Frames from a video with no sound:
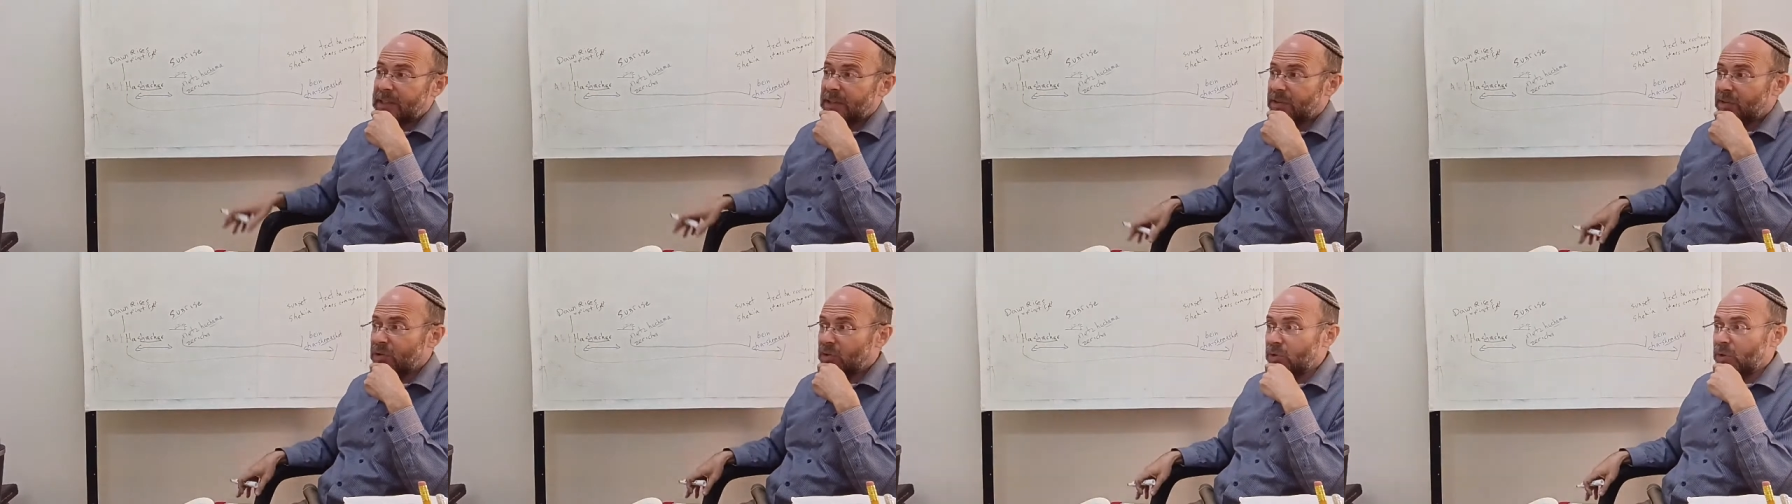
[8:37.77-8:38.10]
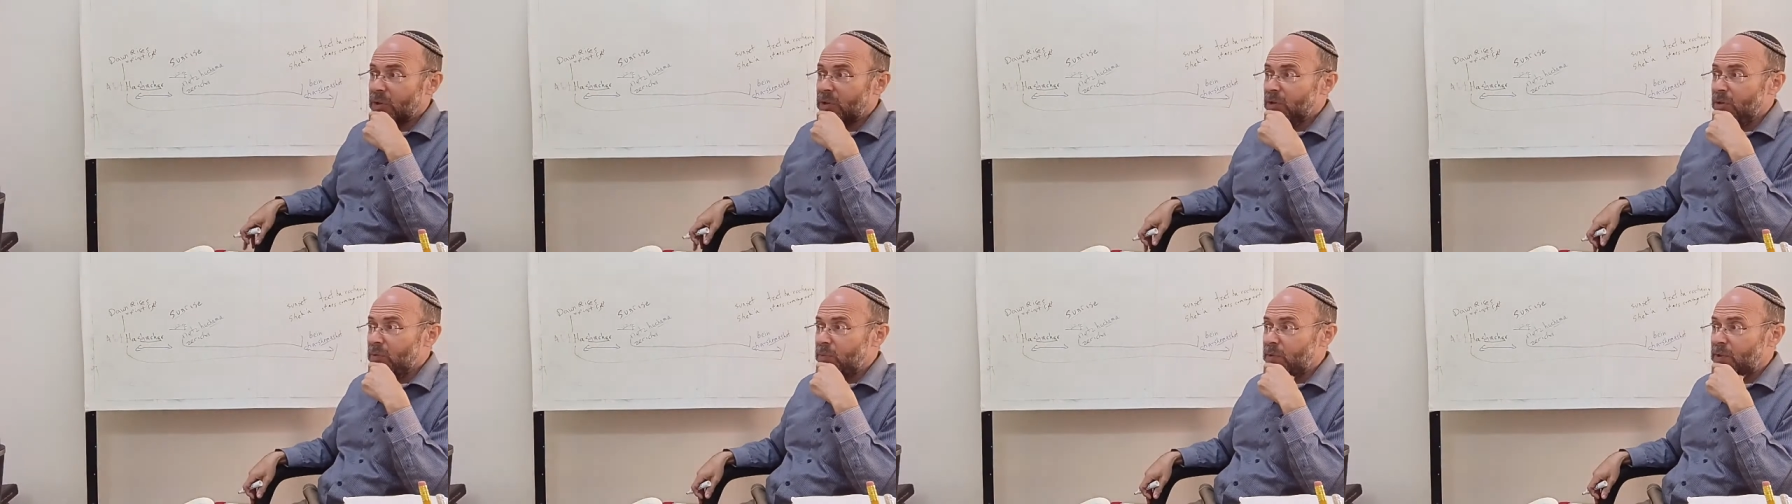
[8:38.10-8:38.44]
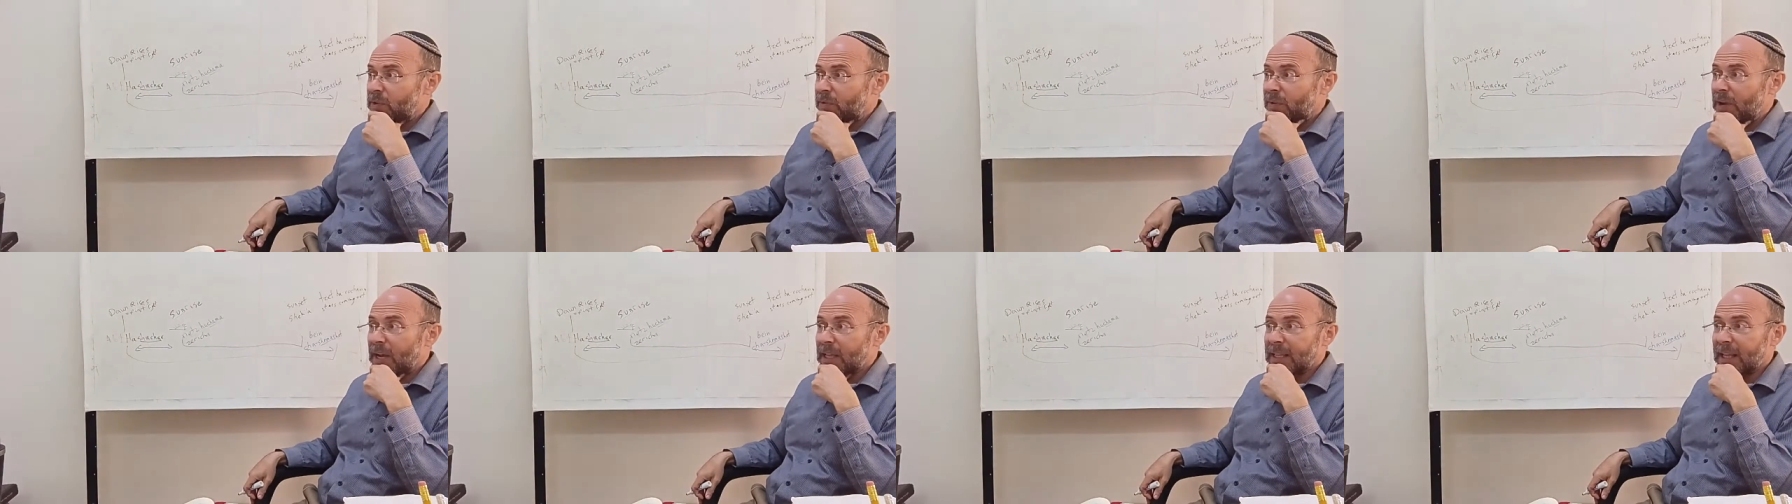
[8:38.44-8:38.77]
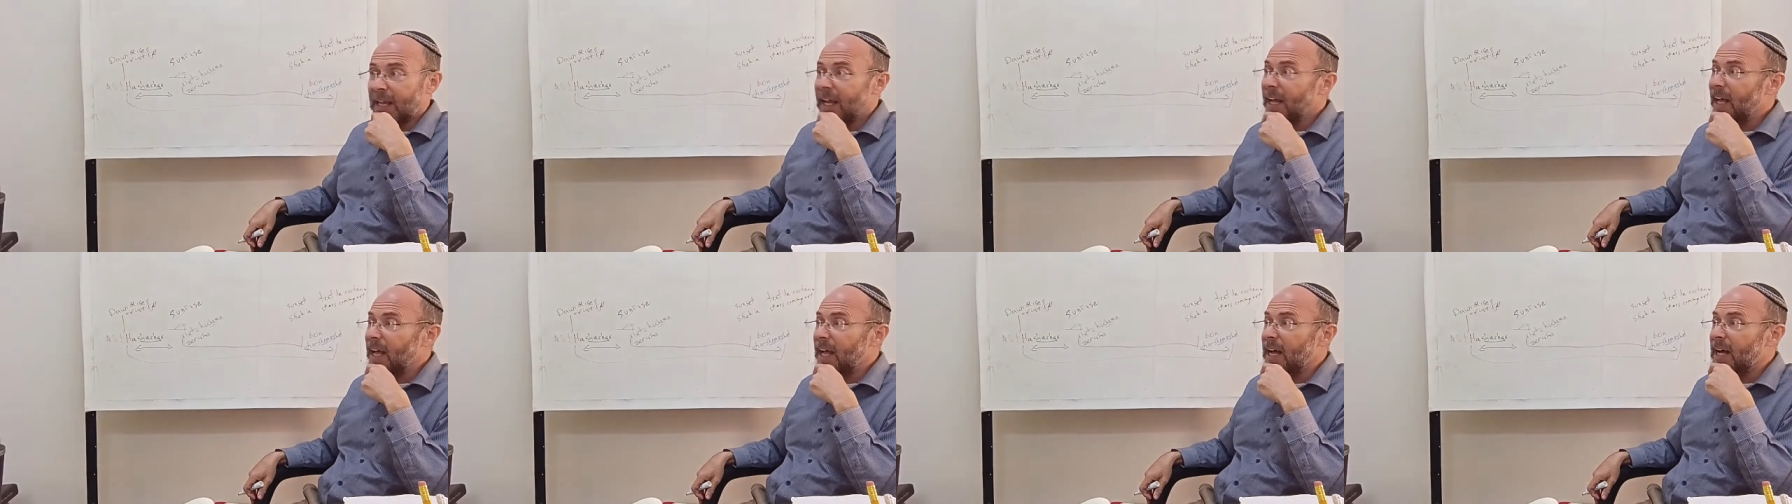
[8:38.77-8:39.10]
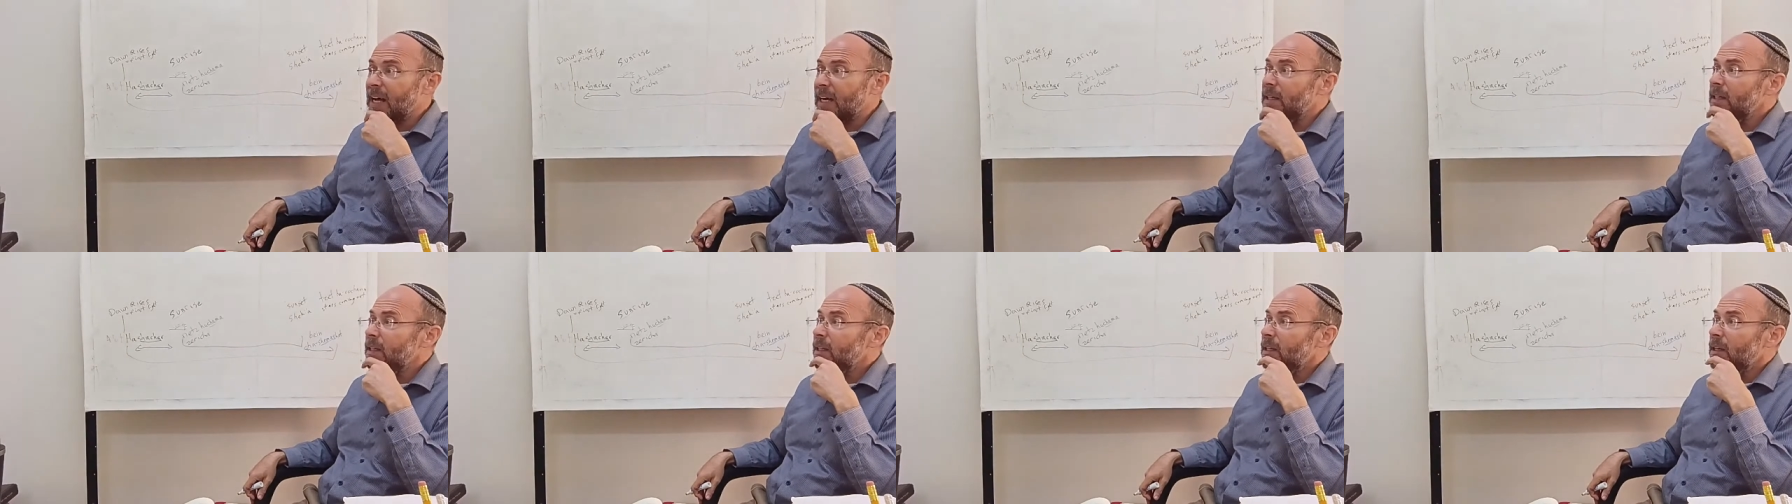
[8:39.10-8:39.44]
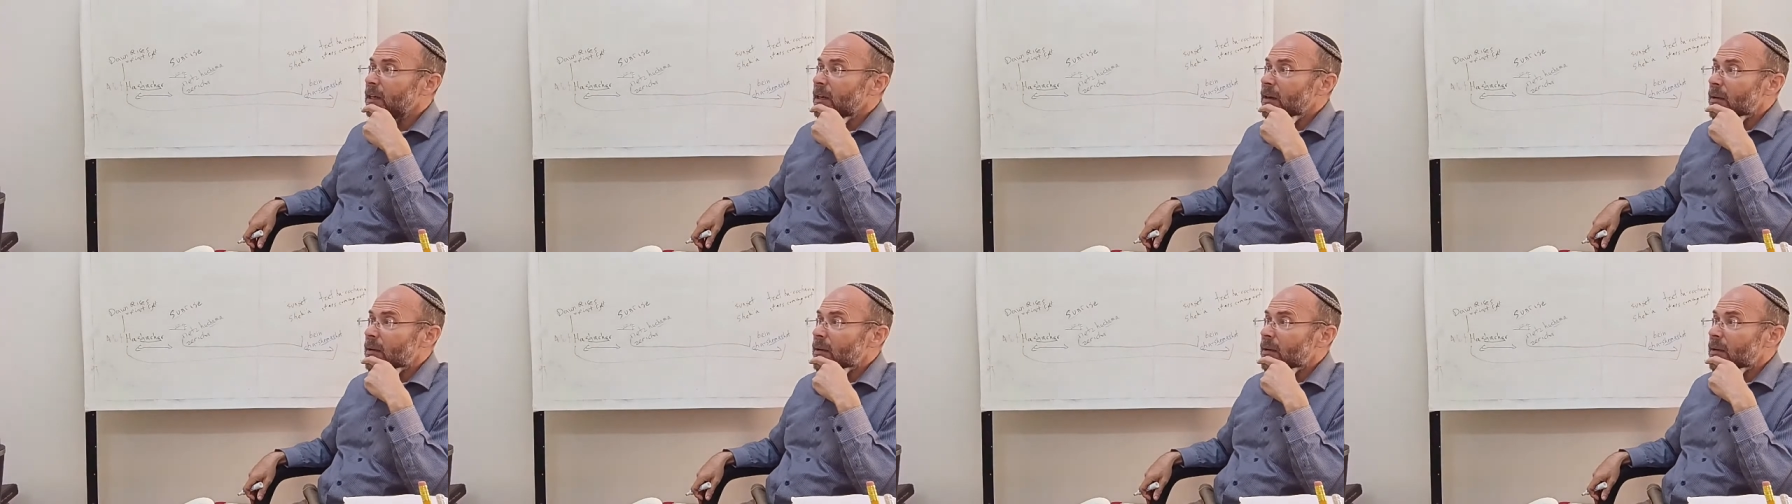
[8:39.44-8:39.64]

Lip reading: into in terms of halakha.